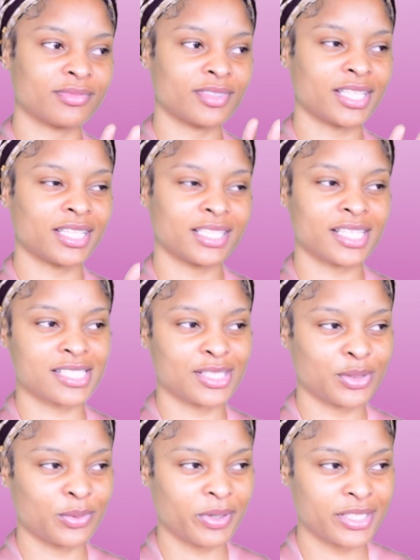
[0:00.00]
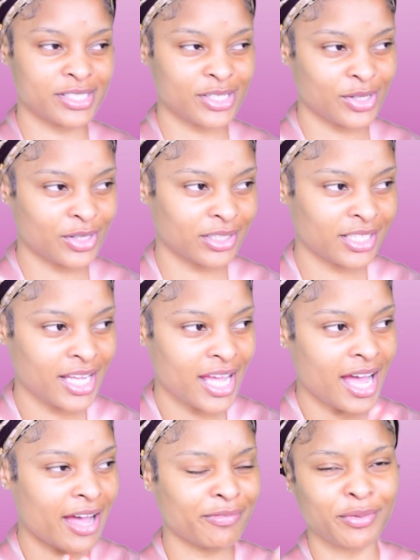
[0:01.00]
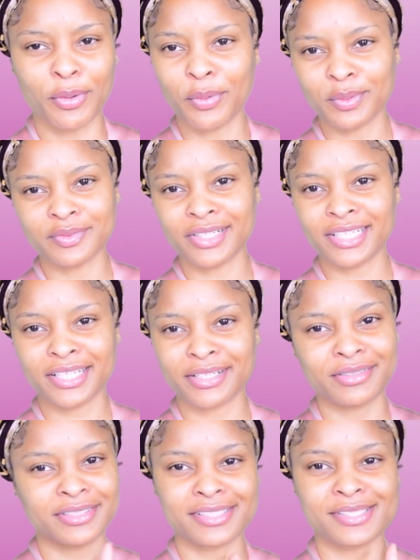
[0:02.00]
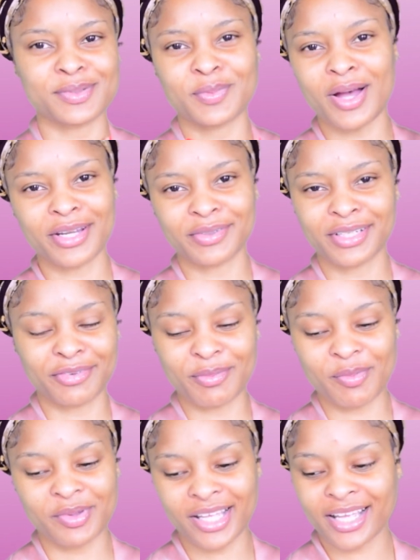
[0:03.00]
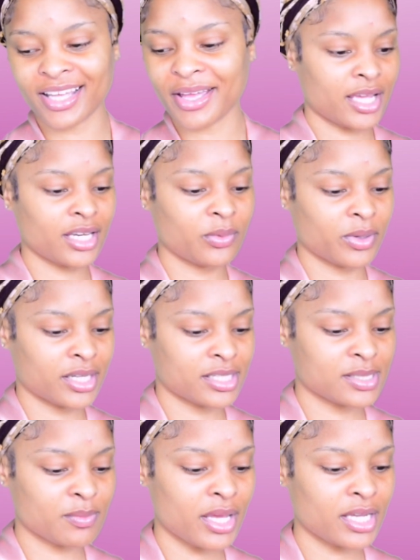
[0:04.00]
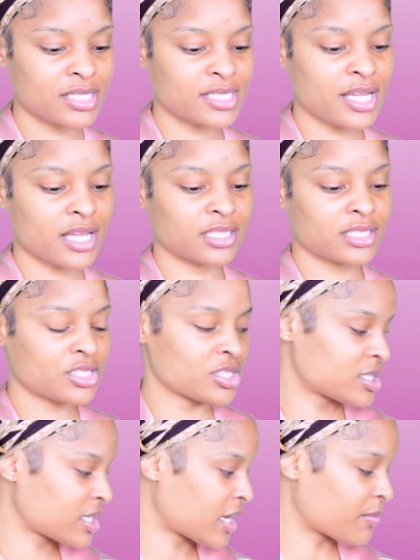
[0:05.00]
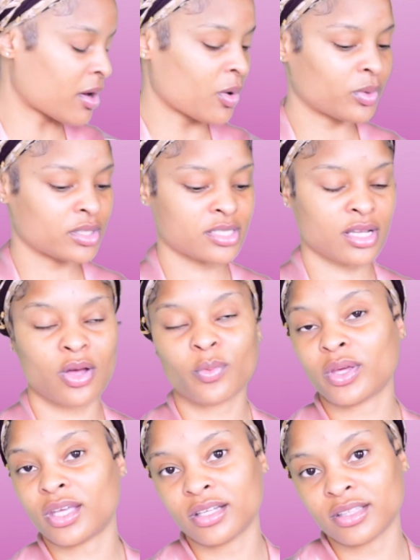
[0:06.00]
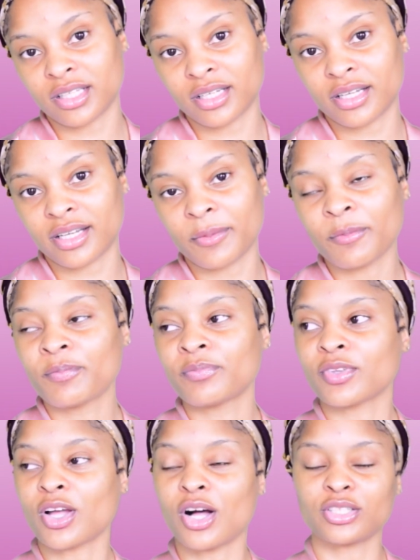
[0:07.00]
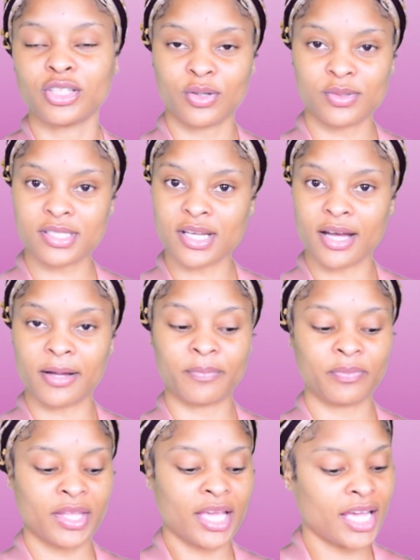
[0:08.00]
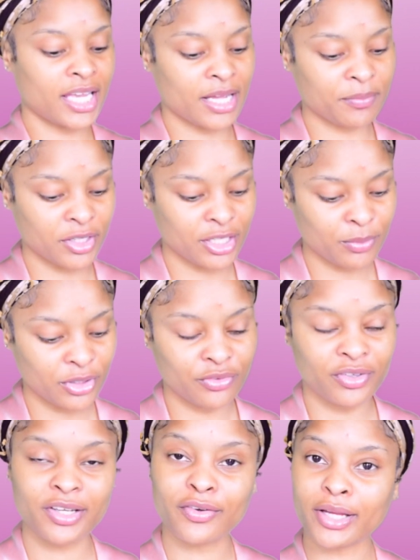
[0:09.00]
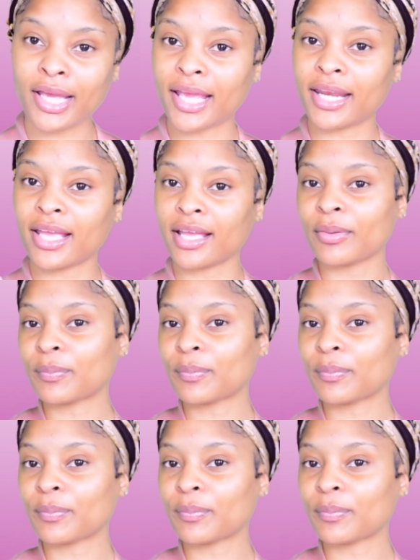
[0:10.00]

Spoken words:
I think that's a Lil Wayne song. I feel old right now because why don't I remember that? Anyways, Megan Thee Stallion just came out with a song with Young Thug called Don't Stop. And I'm going to be recreating